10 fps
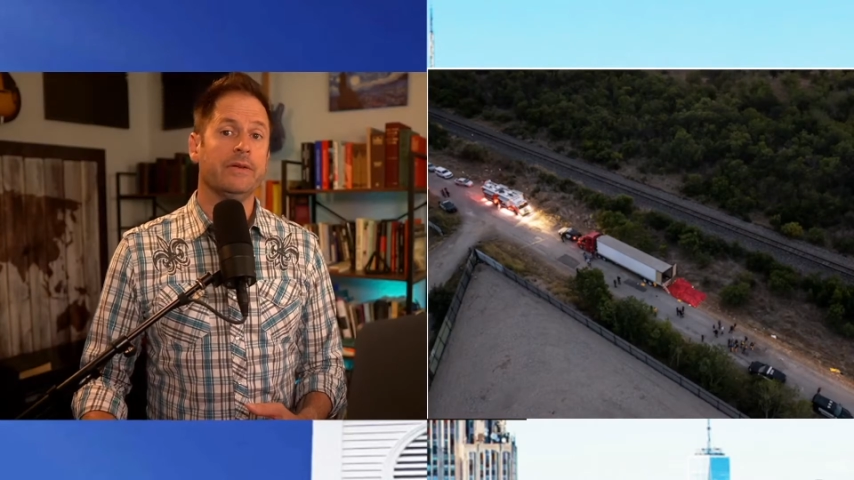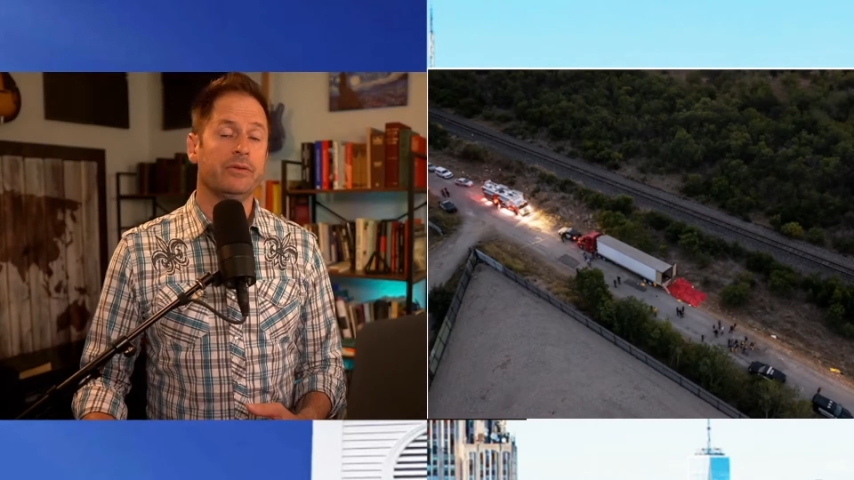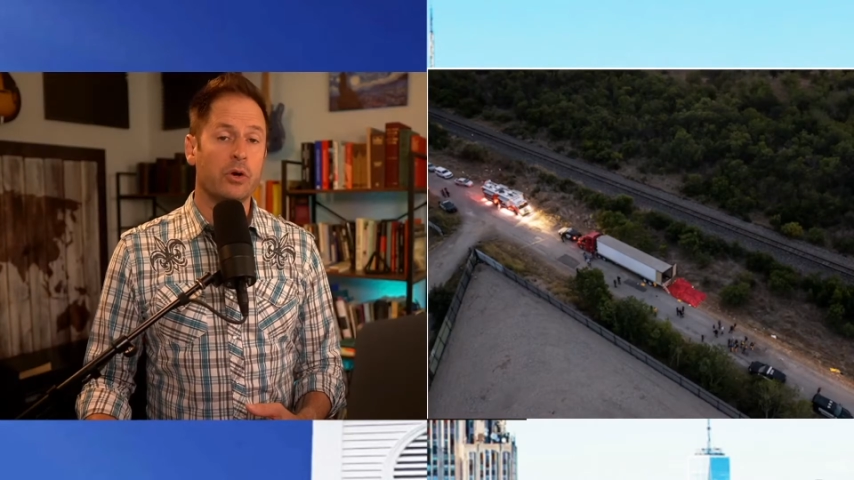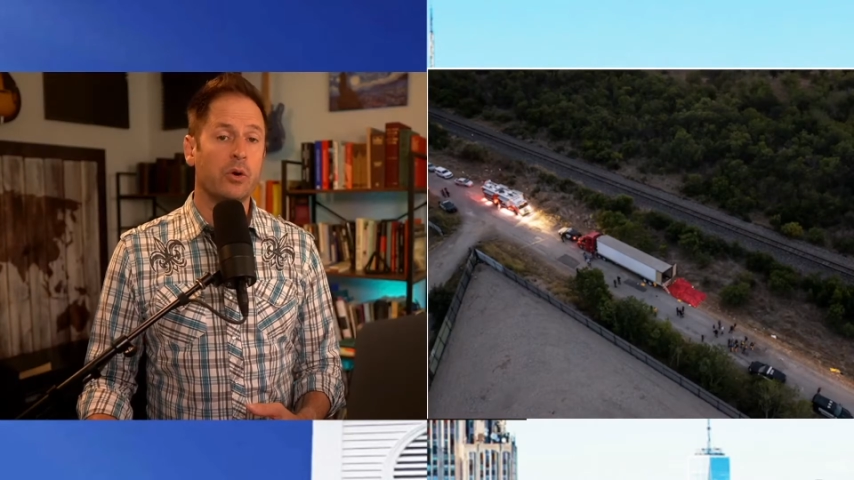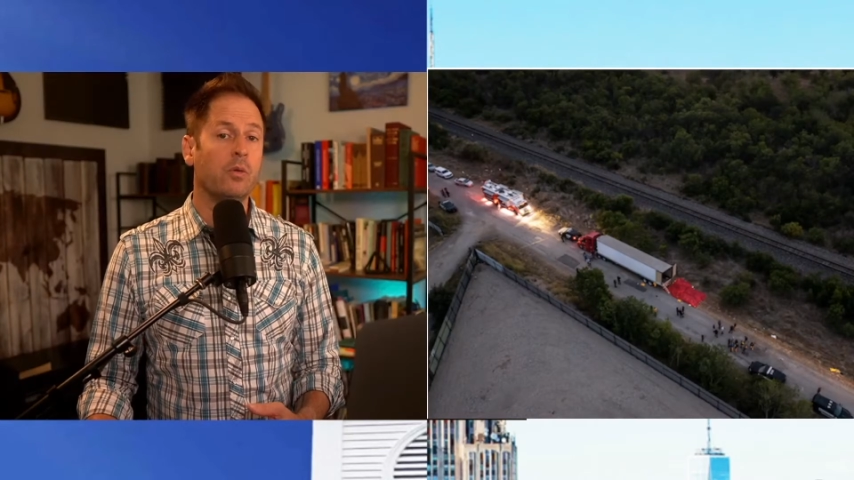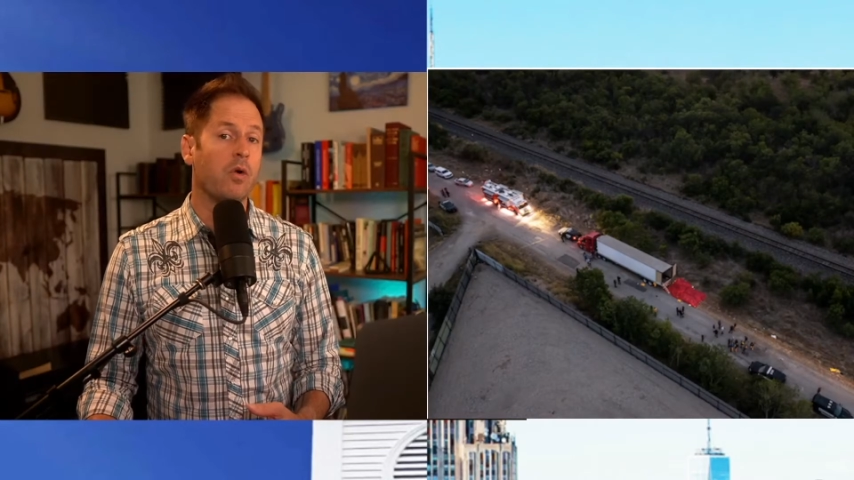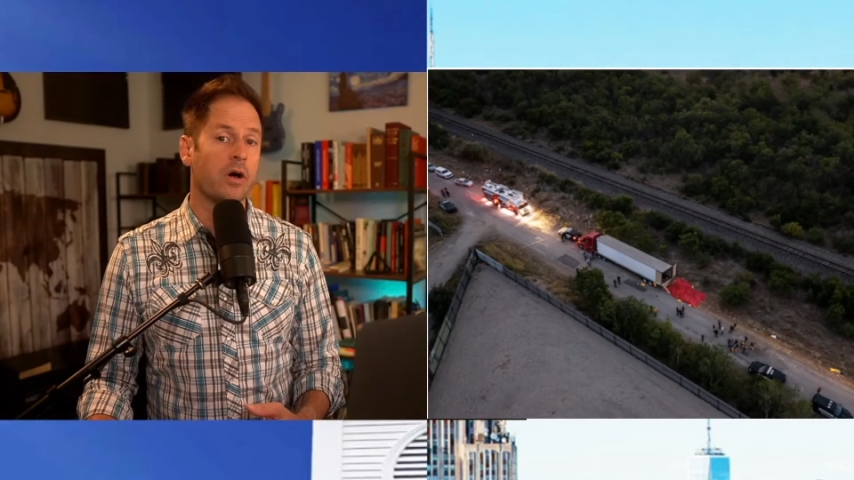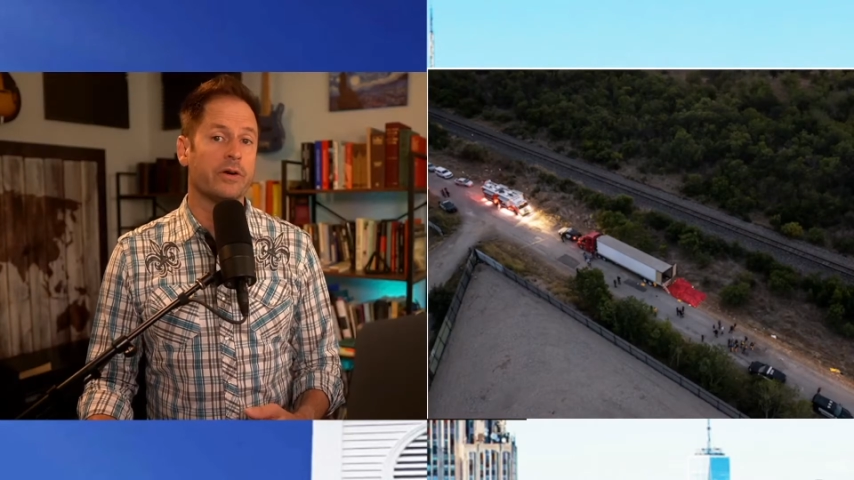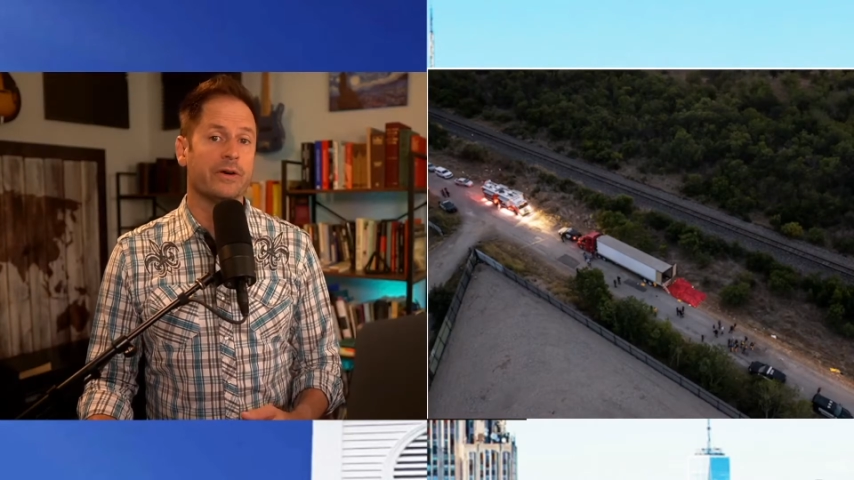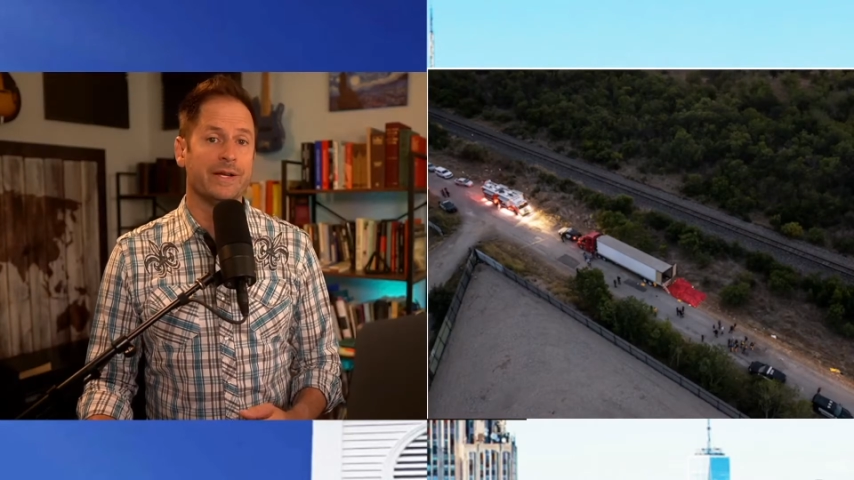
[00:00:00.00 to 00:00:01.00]
no
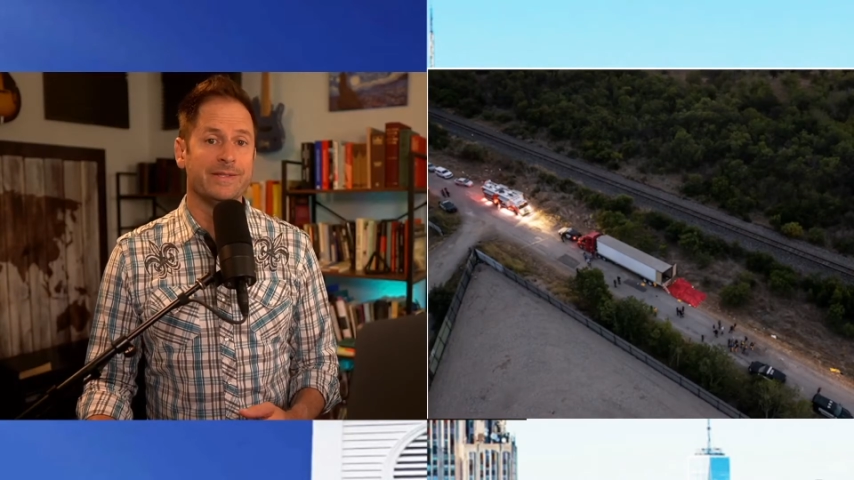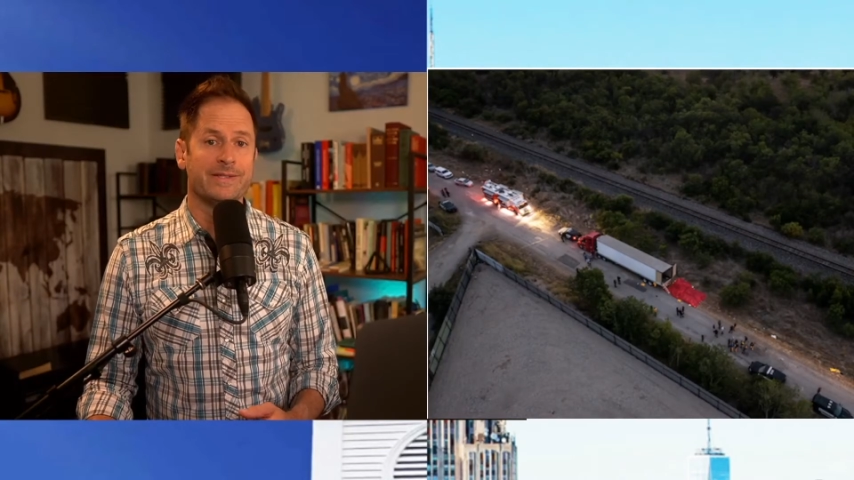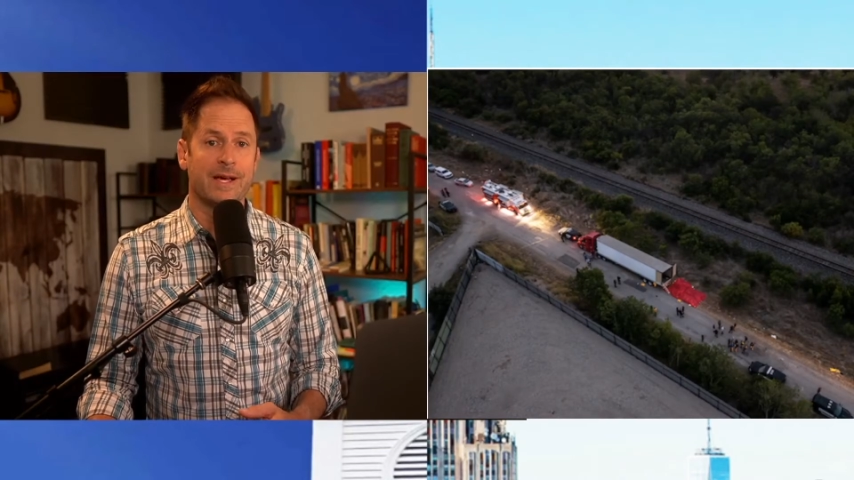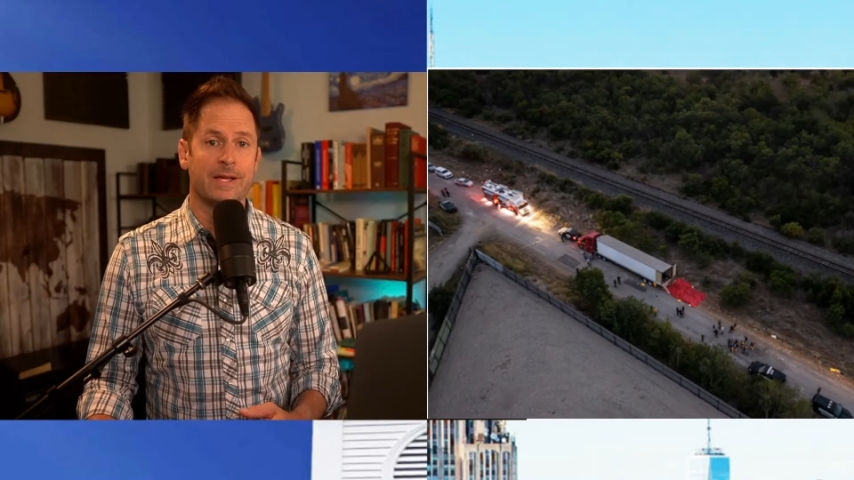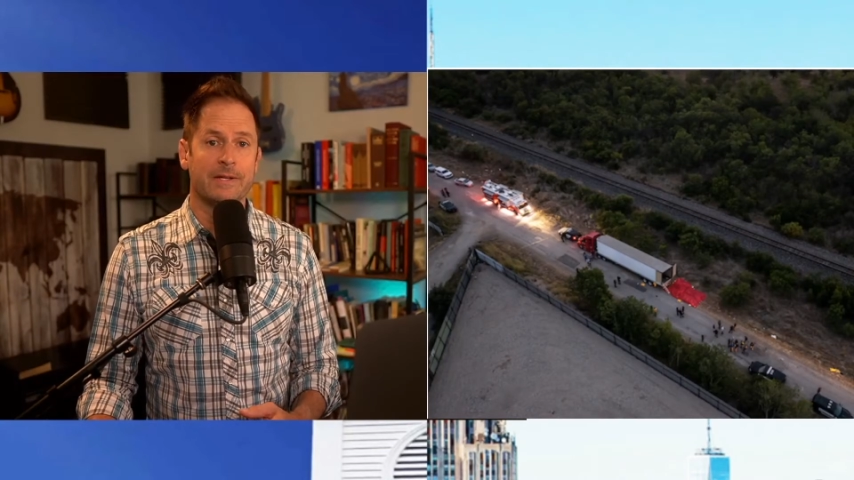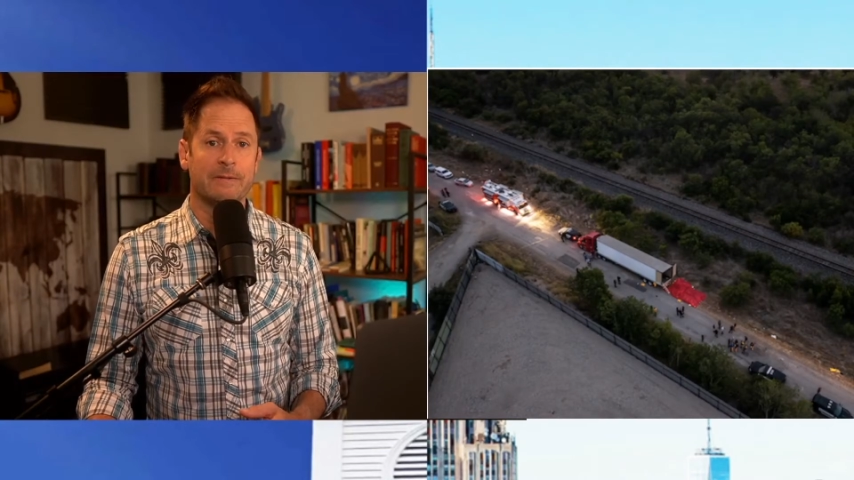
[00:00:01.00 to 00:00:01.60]
water inside.